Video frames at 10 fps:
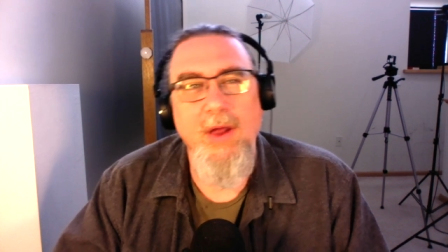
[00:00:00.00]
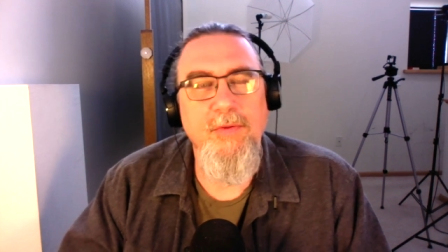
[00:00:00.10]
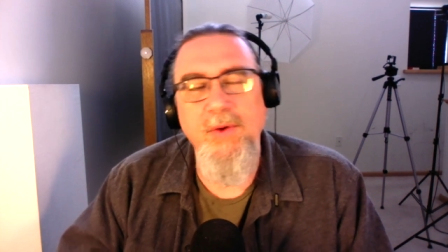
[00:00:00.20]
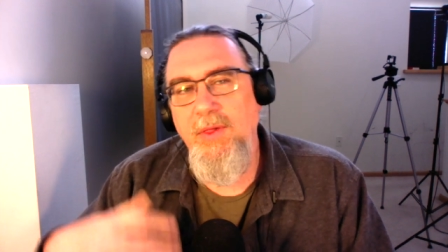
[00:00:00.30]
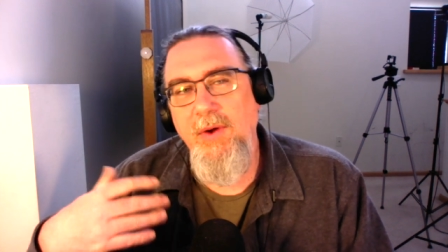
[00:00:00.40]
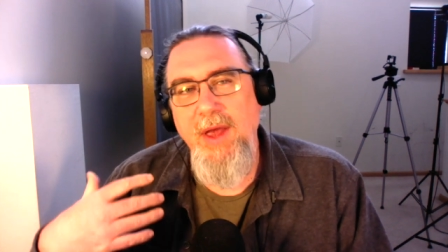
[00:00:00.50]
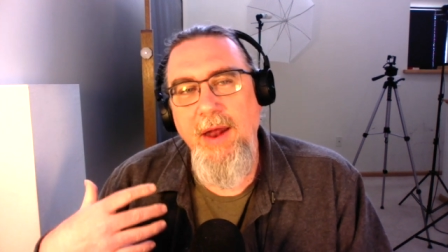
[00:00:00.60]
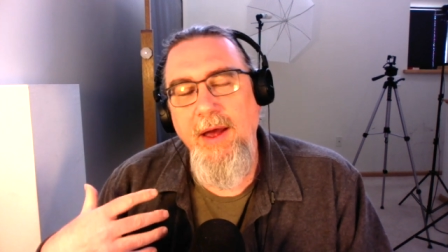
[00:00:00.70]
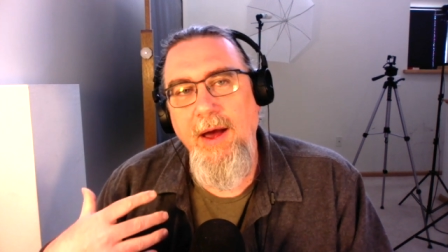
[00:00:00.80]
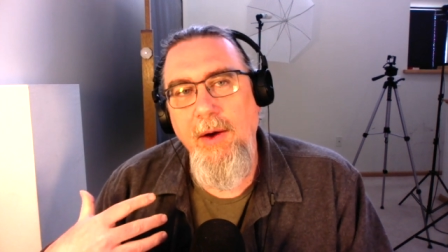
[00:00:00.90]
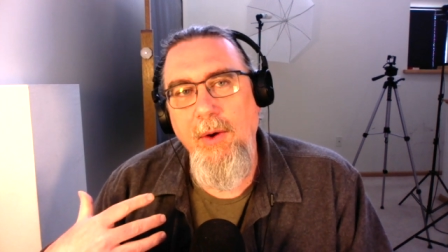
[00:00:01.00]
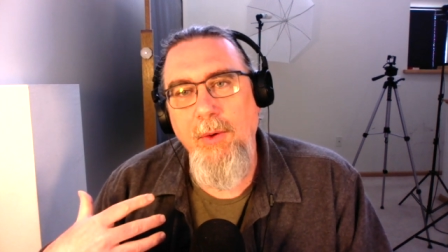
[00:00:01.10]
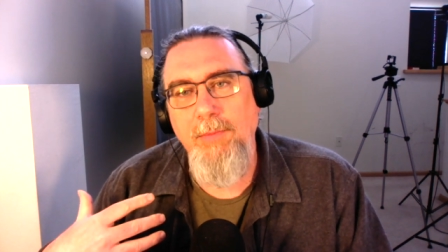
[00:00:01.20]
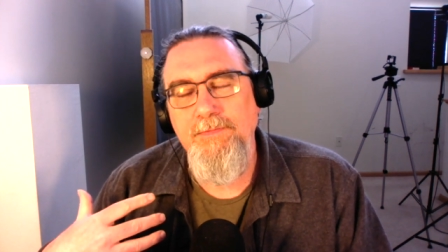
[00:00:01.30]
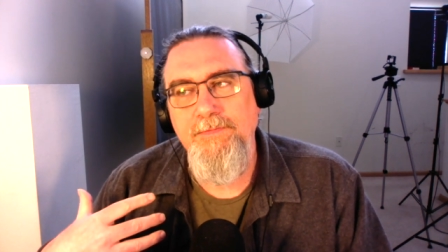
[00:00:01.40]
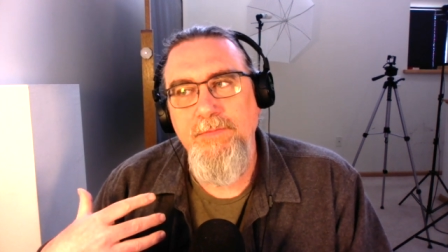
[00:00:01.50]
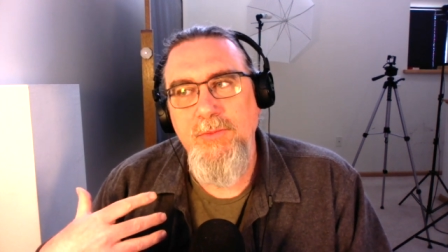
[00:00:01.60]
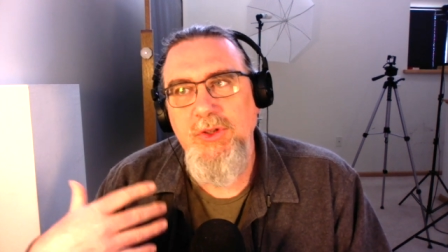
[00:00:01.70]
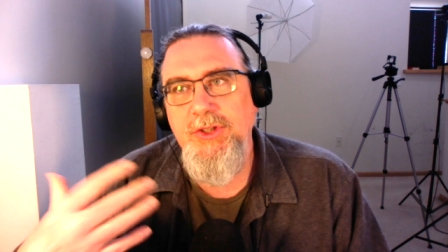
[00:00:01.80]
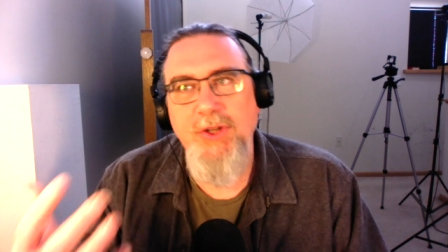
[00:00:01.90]
And if we look at how
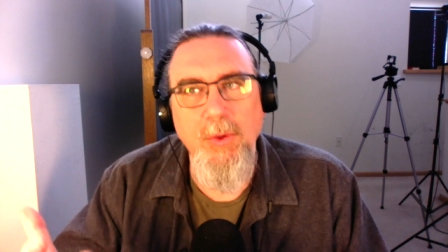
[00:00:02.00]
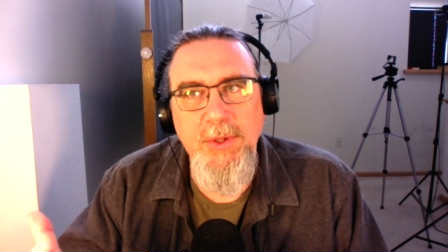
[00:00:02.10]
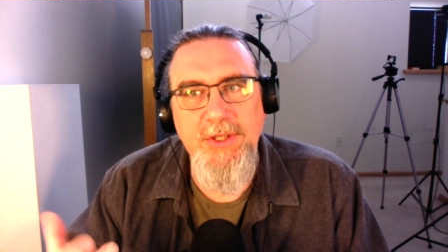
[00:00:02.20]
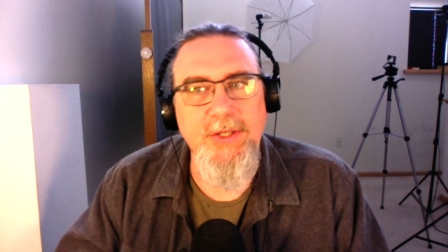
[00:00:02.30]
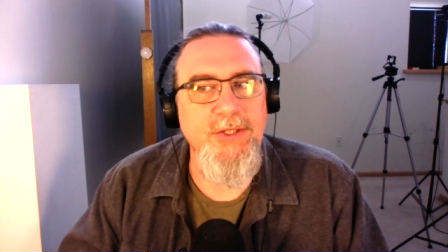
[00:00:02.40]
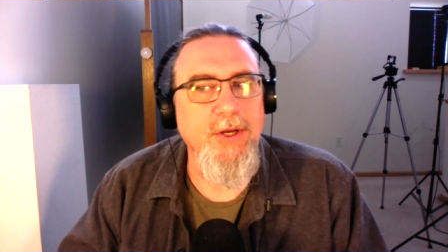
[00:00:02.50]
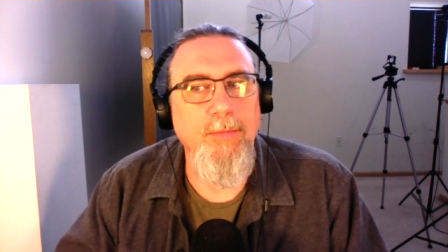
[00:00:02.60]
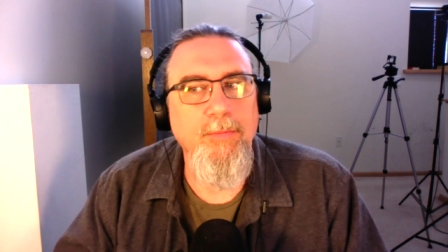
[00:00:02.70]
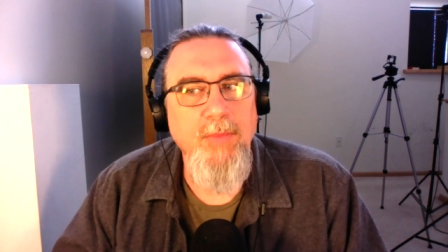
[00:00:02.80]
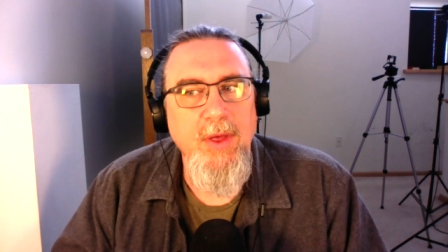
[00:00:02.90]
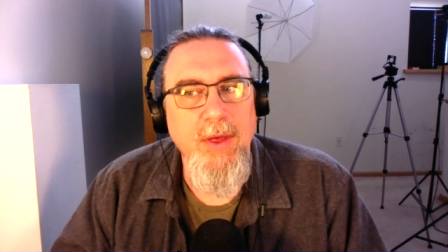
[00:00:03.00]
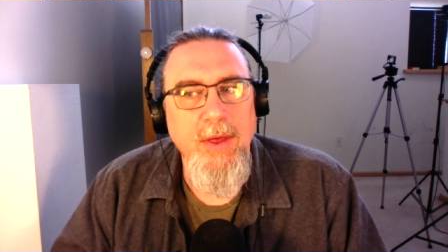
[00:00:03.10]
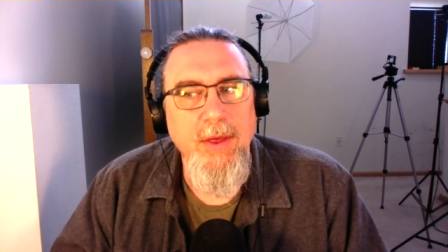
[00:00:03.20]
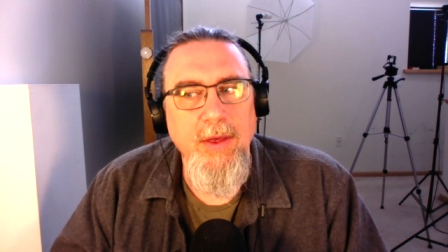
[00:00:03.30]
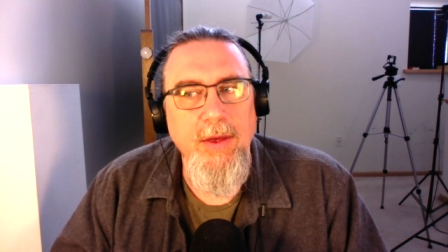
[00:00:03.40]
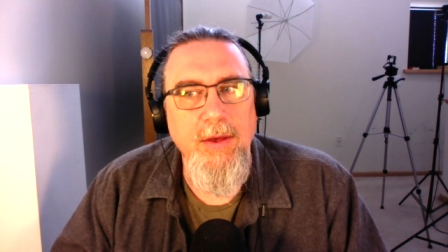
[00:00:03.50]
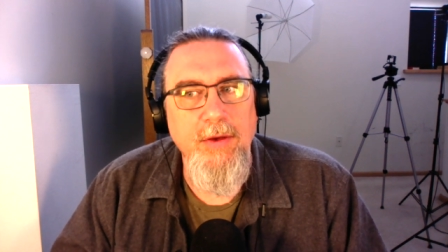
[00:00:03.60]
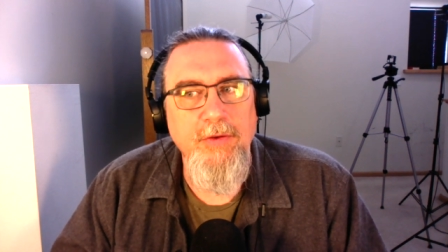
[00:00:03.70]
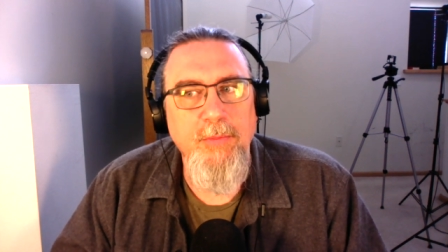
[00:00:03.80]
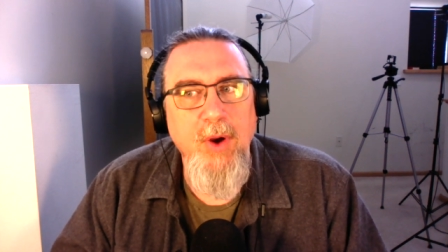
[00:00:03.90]
Stoicism
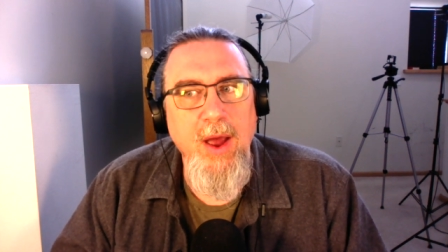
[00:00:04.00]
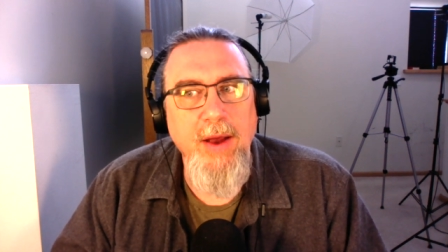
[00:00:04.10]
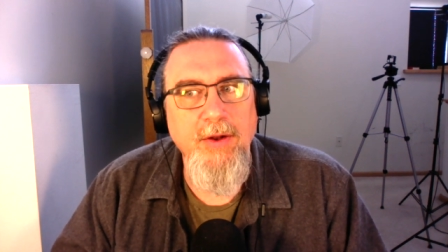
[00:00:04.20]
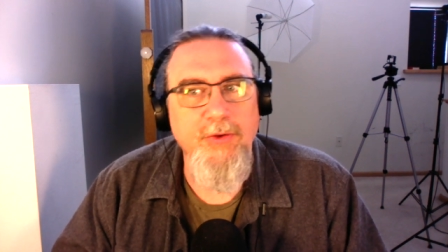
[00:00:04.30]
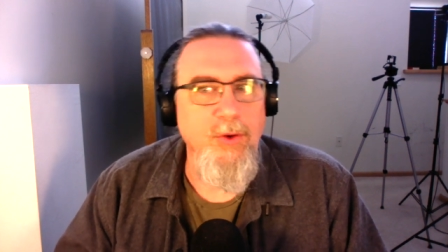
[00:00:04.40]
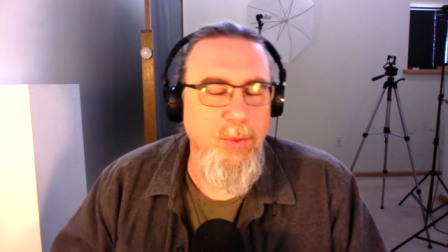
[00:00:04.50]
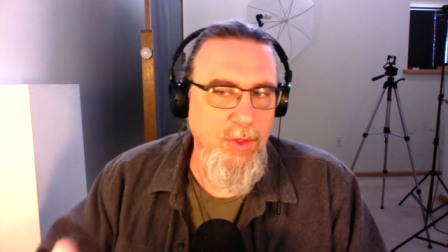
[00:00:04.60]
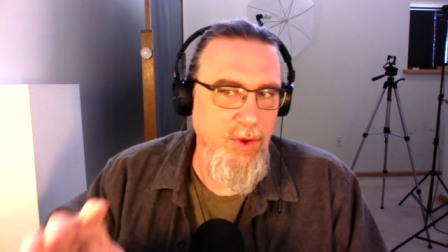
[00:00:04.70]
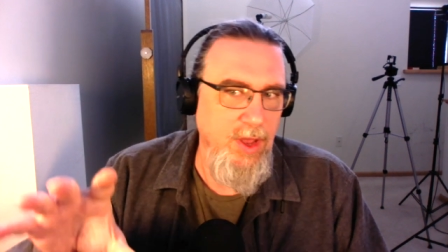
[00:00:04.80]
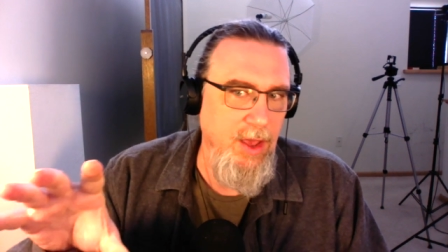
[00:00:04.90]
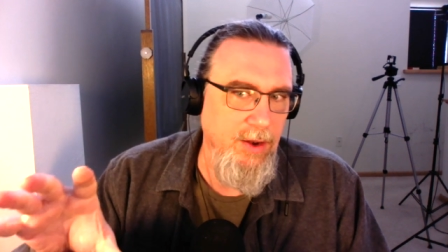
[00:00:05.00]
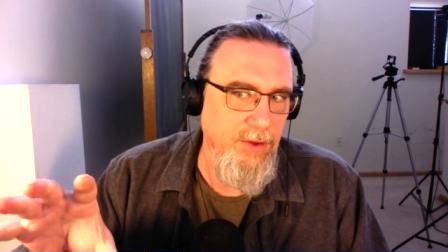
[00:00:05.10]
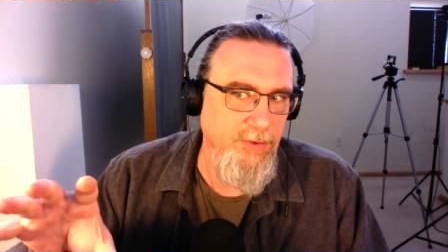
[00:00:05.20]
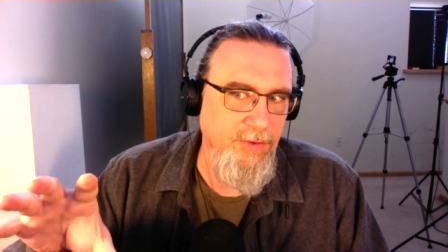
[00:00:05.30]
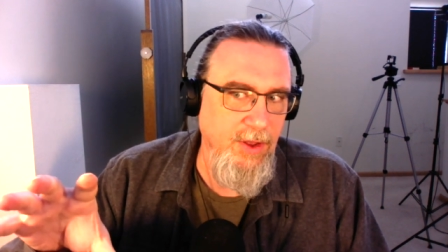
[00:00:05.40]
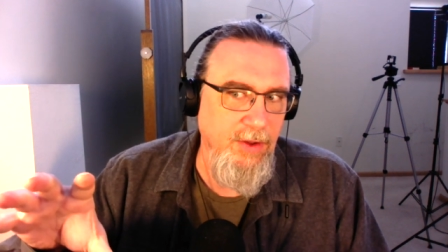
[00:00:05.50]
is practiced, or we look at its